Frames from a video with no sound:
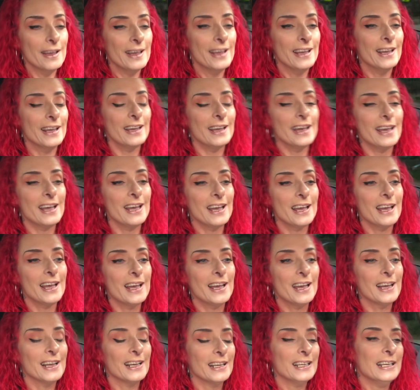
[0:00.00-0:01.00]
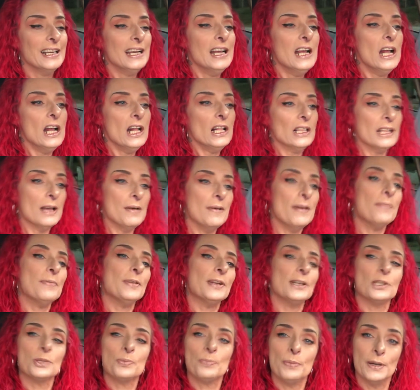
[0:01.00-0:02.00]
let
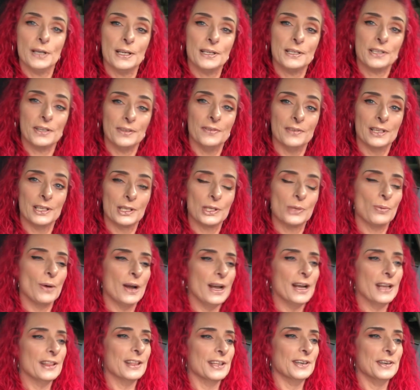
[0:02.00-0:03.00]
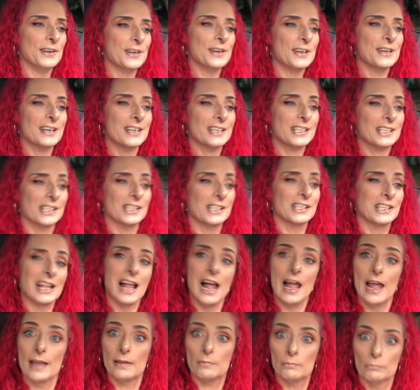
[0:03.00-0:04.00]
me just put it to you this way. The nurse is
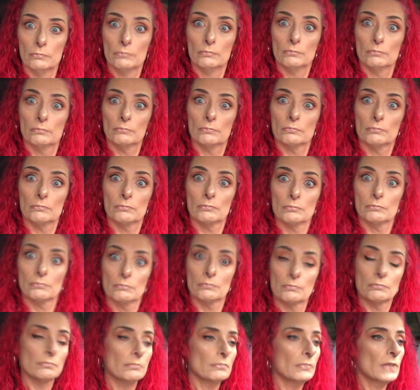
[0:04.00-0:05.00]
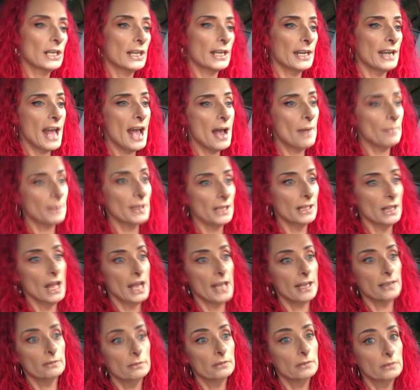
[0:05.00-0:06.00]
like looking at me
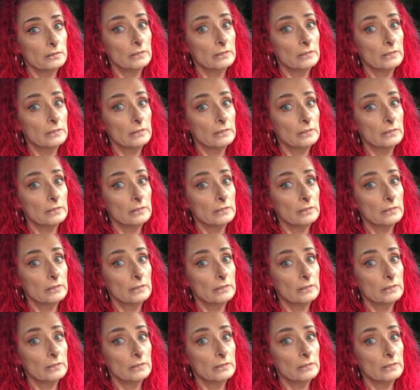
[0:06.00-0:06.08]
like,